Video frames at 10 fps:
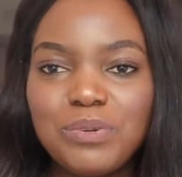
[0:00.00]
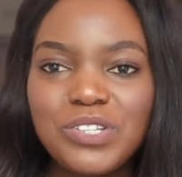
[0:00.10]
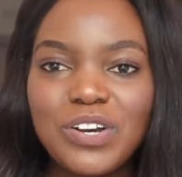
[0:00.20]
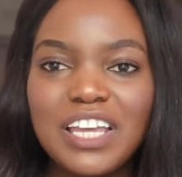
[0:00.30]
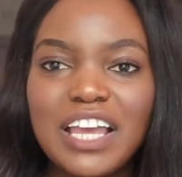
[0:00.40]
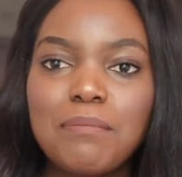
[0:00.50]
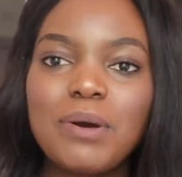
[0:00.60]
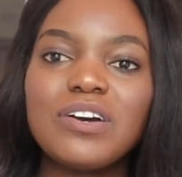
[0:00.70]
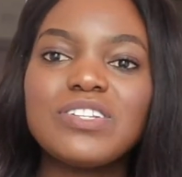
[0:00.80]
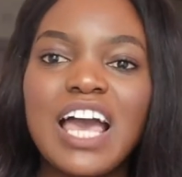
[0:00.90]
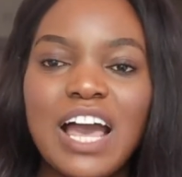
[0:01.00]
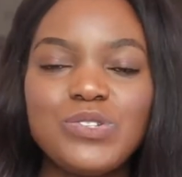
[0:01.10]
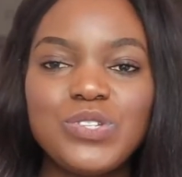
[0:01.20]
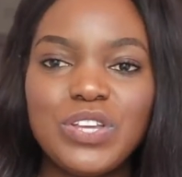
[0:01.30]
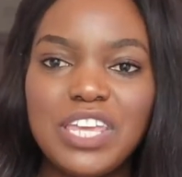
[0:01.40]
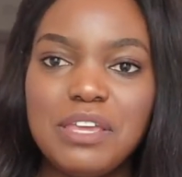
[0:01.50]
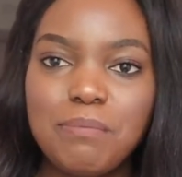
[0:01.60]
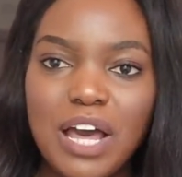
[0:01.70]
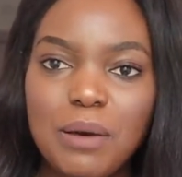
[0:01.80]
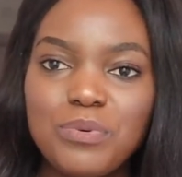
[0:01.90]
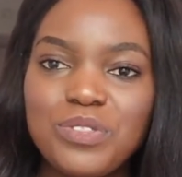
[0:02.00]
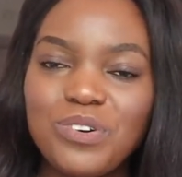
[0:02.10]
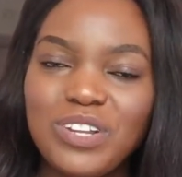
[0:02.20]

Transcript: be talking about how to keep up with